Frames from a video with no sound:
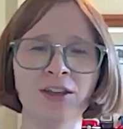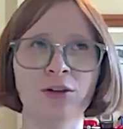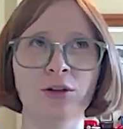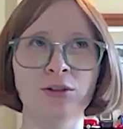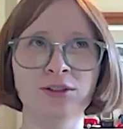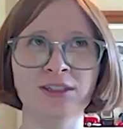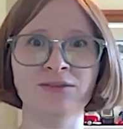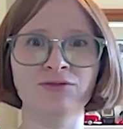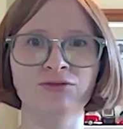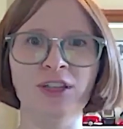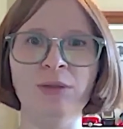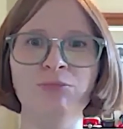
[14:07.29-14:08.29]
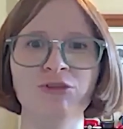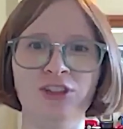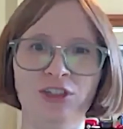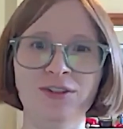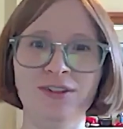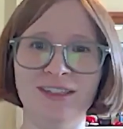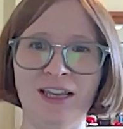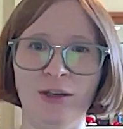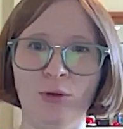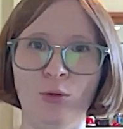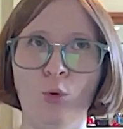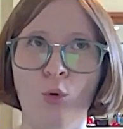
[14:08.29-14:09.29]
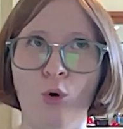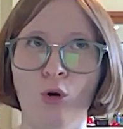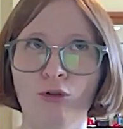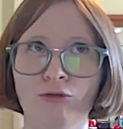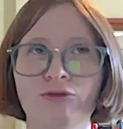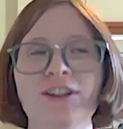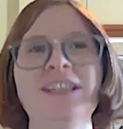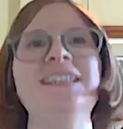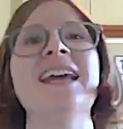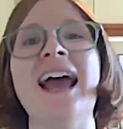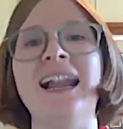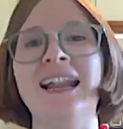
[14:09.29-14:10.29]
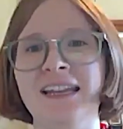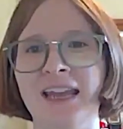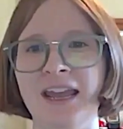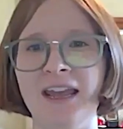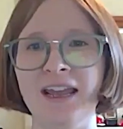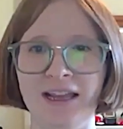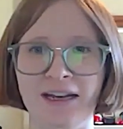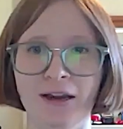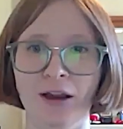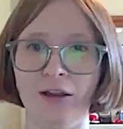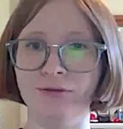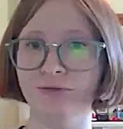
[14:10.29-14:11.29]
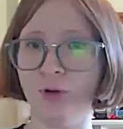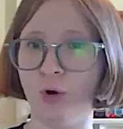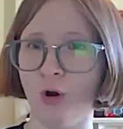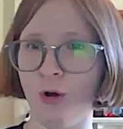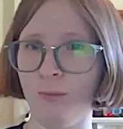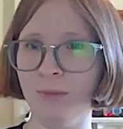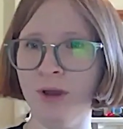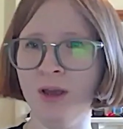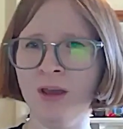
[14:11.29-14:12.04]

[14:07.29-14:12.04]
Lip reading: you're not just reproducing or retelling it in another form,